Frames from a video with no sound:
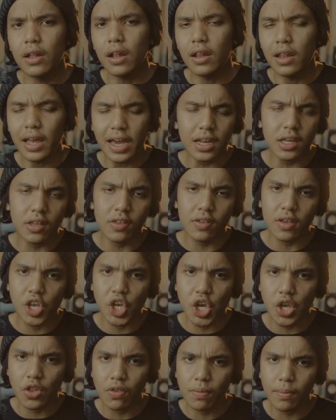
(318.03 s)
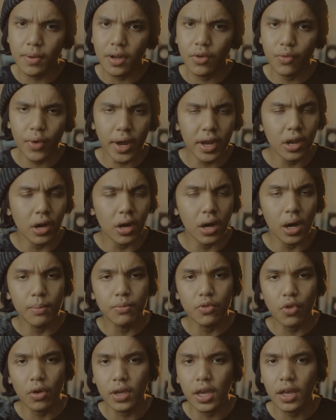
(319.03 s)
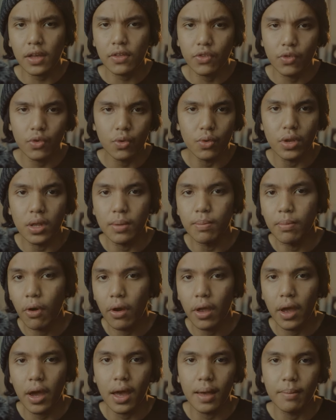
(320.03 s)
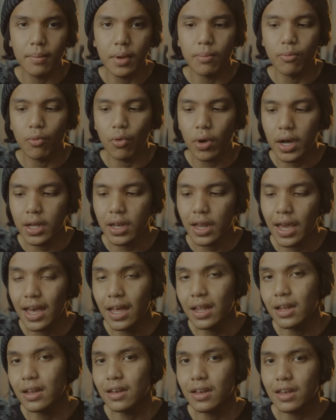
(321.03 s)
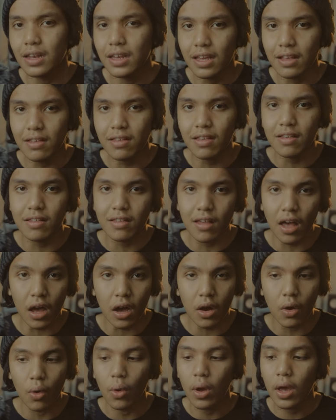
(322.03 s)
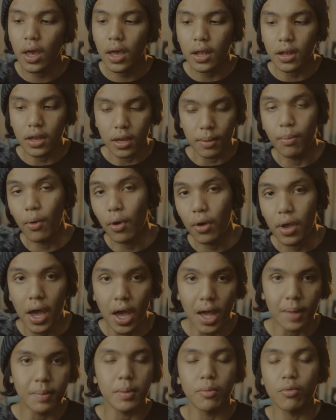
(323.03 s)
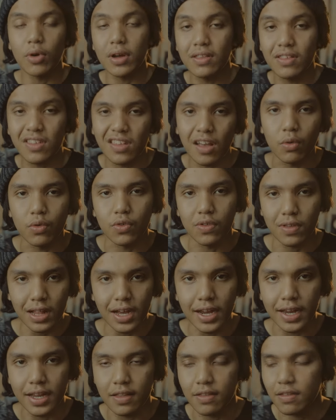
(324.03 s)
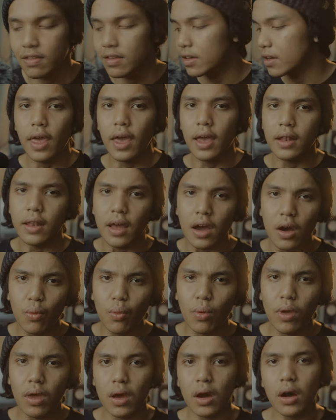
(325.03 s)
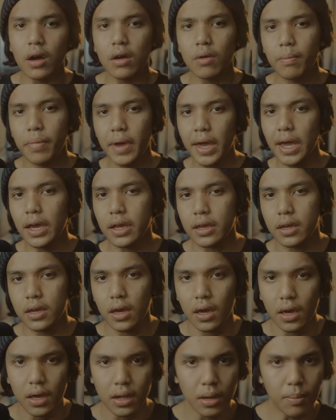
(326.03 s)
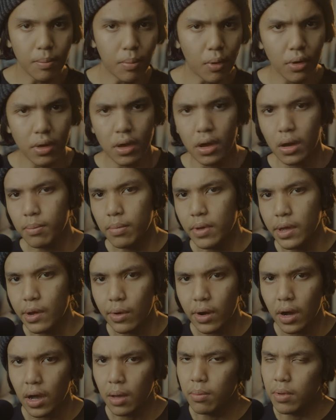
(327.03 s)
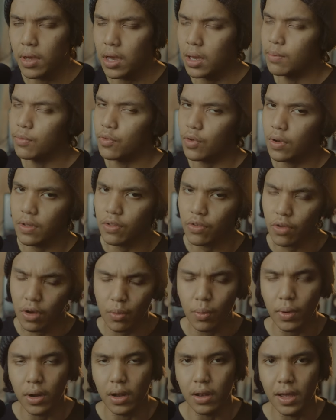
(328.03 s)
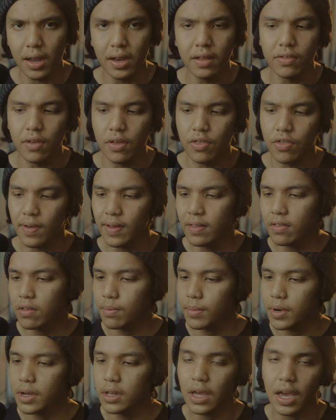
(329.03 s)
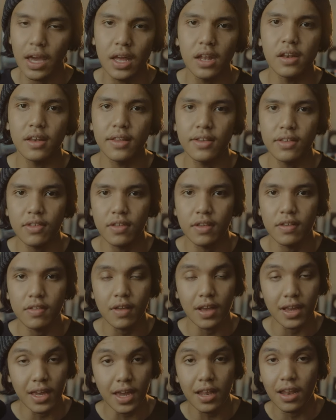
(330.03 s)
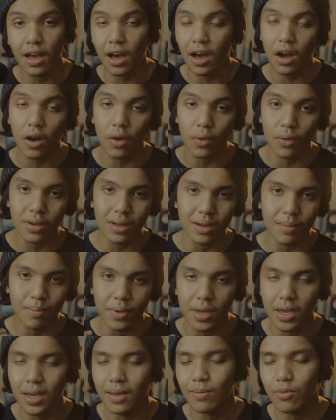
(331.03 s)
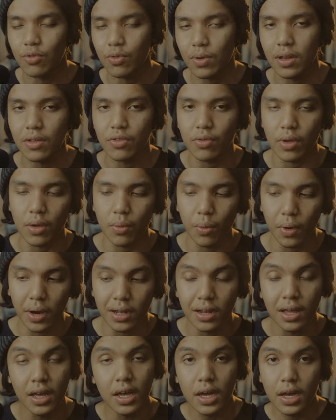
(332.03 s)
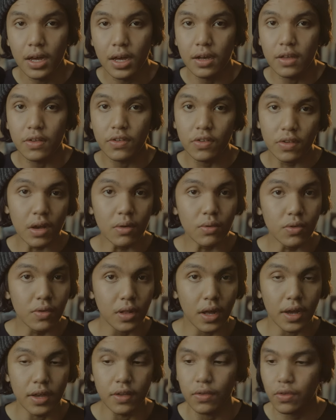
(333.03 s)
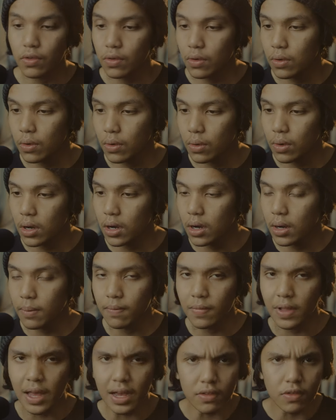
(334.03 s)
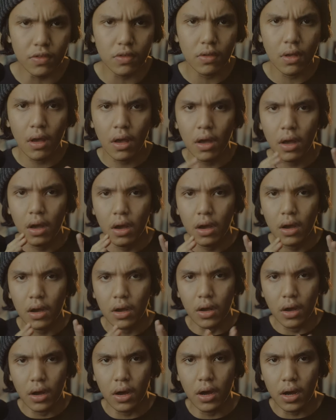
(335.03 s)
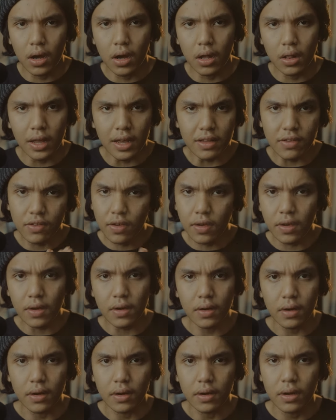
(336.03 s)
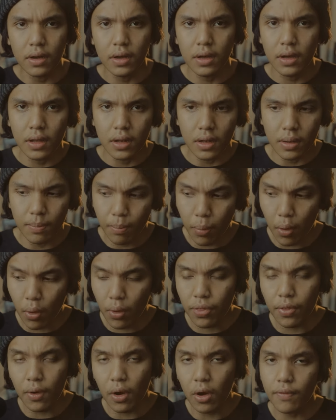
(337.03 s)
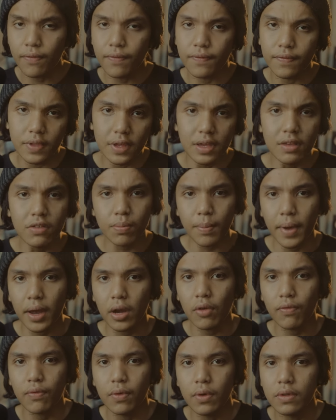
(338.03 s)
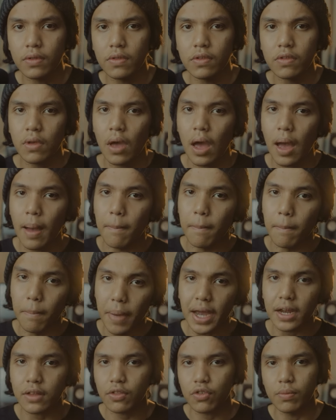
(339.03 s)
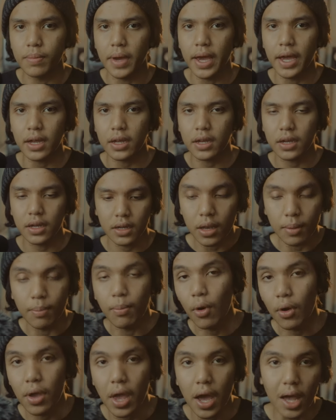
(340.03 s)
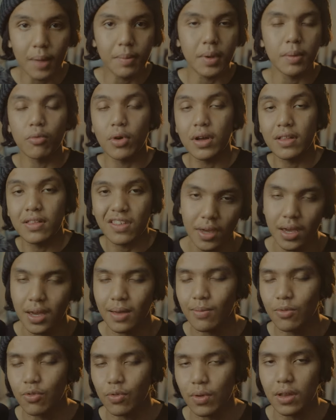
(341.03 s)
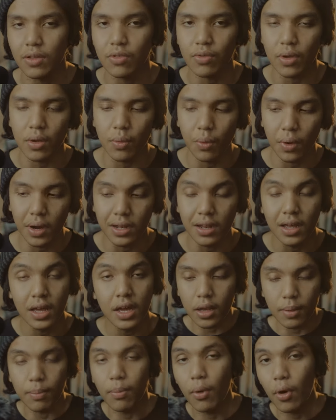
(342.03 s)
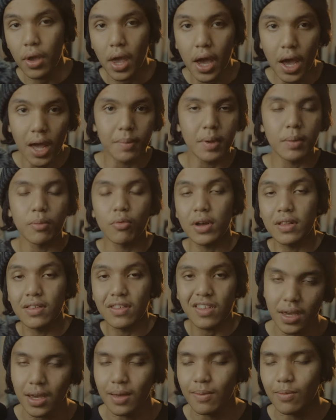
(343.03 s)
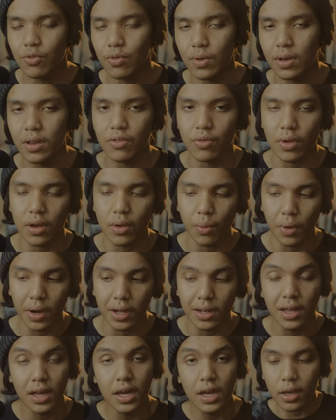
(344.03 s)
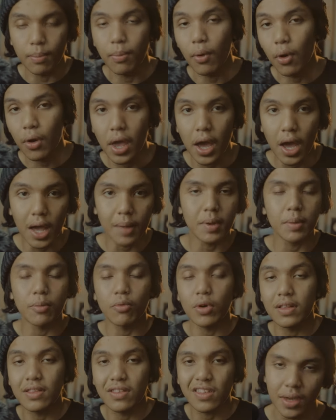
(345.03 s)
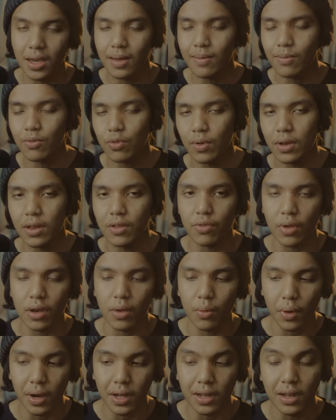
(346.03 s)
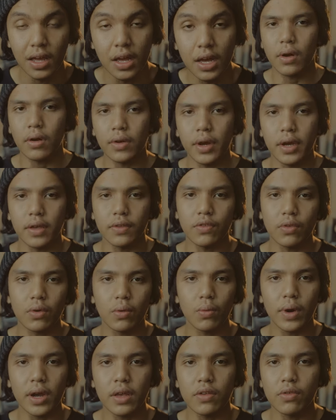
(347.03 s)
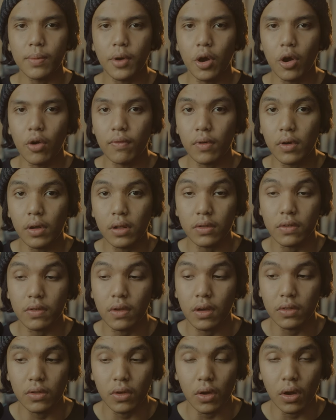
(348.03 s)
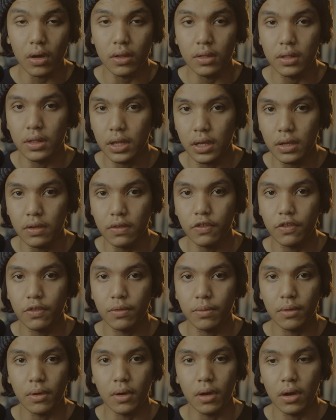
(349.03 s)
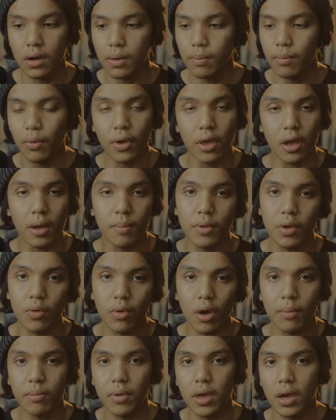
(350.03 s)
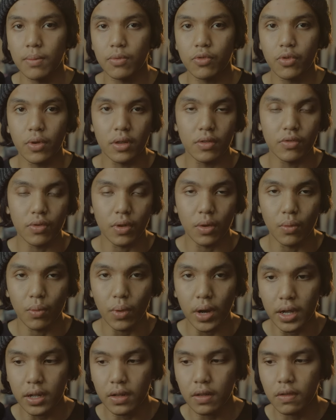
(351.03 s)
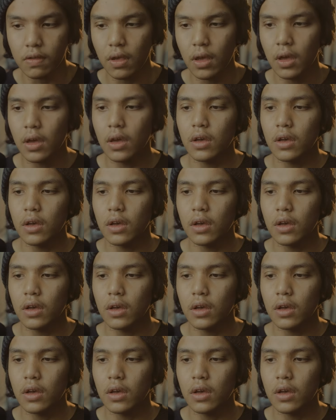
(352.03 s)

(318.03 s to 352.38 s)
Ladies and gentlemen, right now I'm talking to the Boya MM1 and this is how the Boya MM1 sounds like. And now we are back at the Boya BY-BM2021, ladies and gentlemen, and this is again how the BM2021 sounds like. So let's hear both of these microphones back to back. The Boya MM1 BM2021. The Boya MM1 BM2021. The Boya MM1 BM2021. Alright, so what is my overall thought on this Boya BY-BM2021?